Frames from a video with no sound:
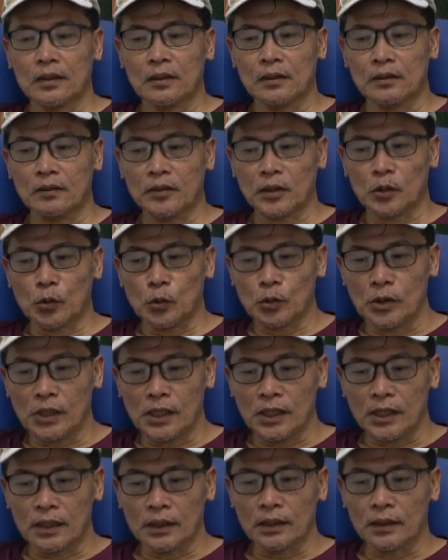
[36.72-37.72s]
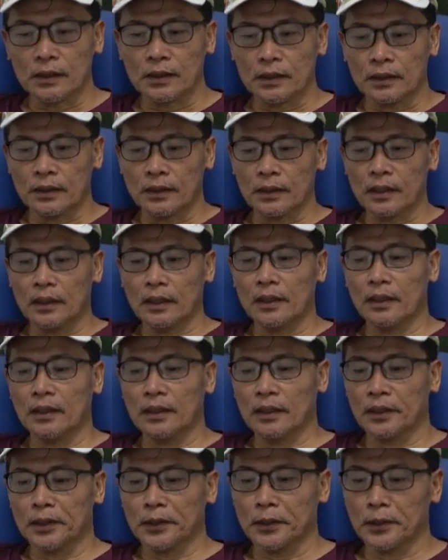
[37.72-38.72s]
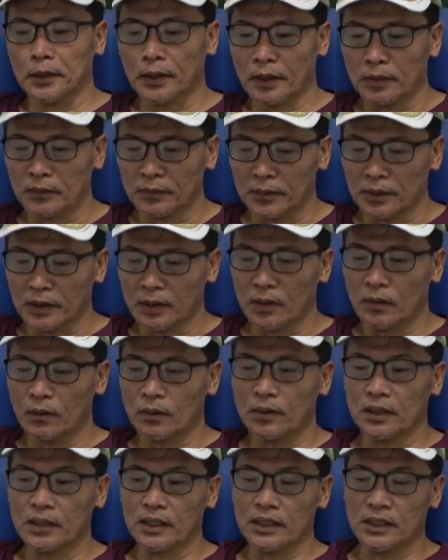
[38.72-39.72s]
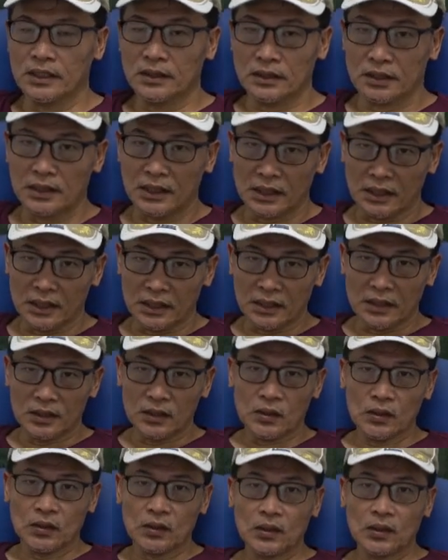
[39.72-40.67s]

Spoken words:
recording our oral history